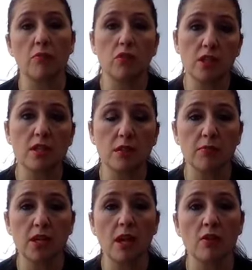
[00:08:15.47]
You need
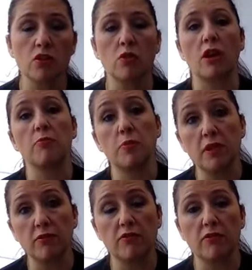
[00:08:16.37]
something else. You have
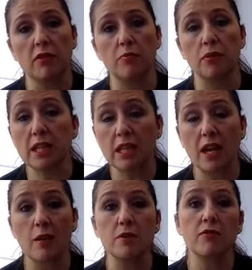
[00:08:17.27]
pin
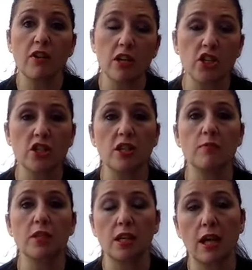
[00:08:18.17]
hems, French
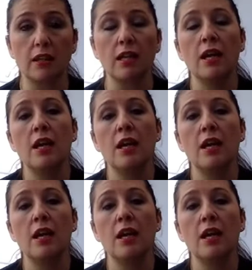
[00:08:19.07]
seams, again.